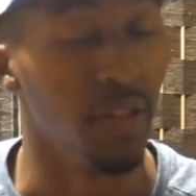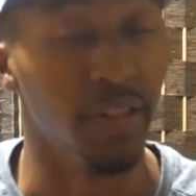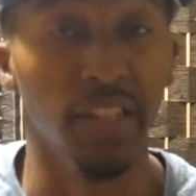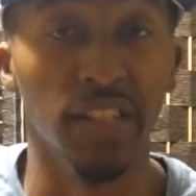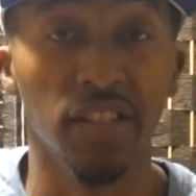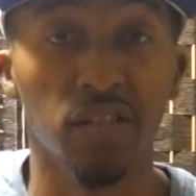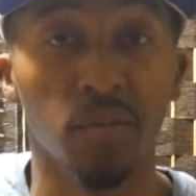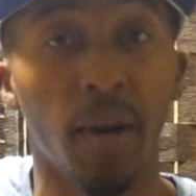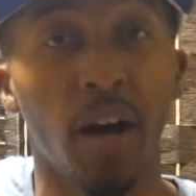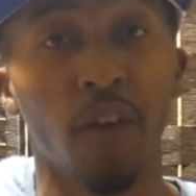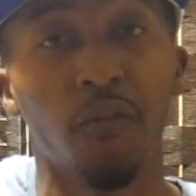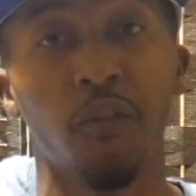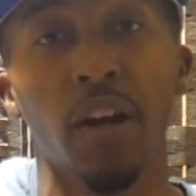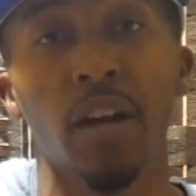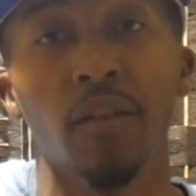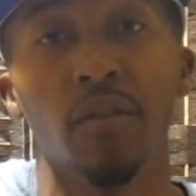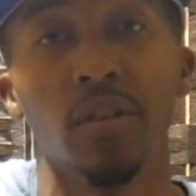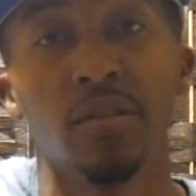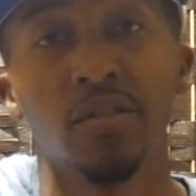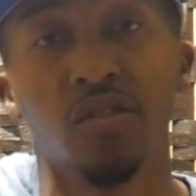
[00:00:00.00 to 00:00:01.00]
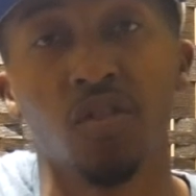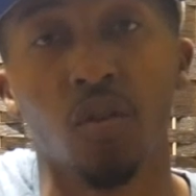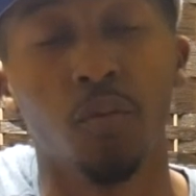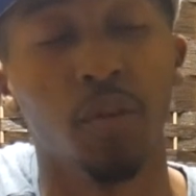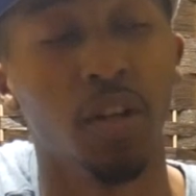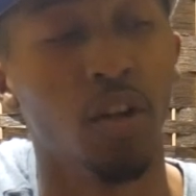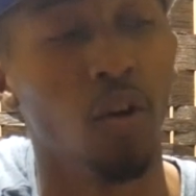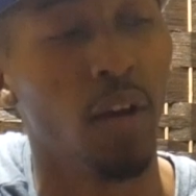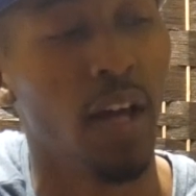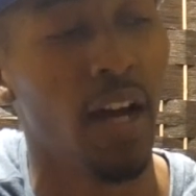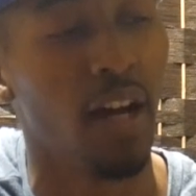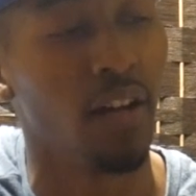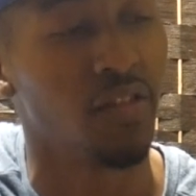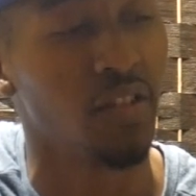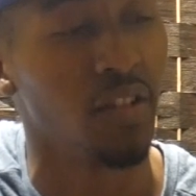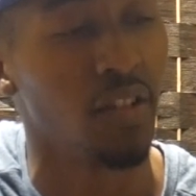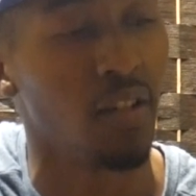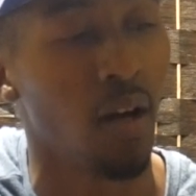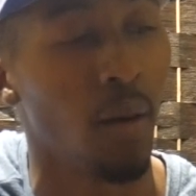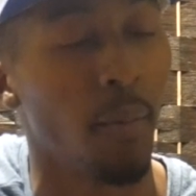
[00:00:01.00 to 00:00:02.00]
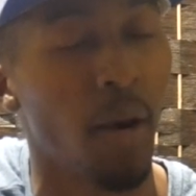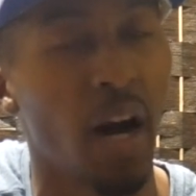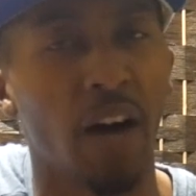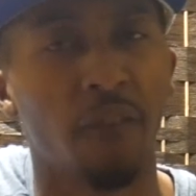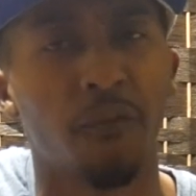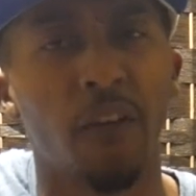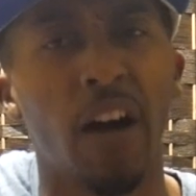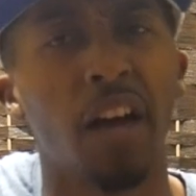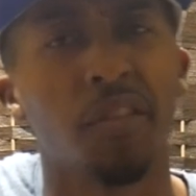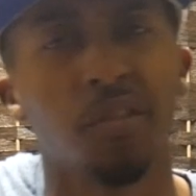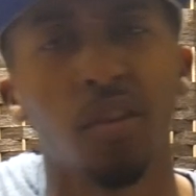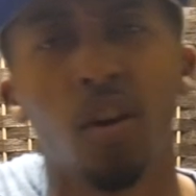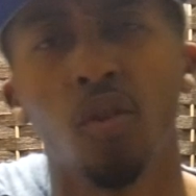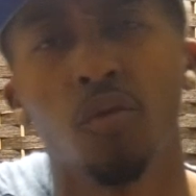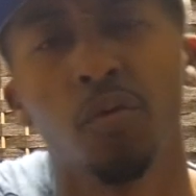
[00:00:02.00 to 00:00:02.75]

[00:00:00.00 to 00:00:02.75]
these are my favorite. So we go down to the Yamaha Hs5. The only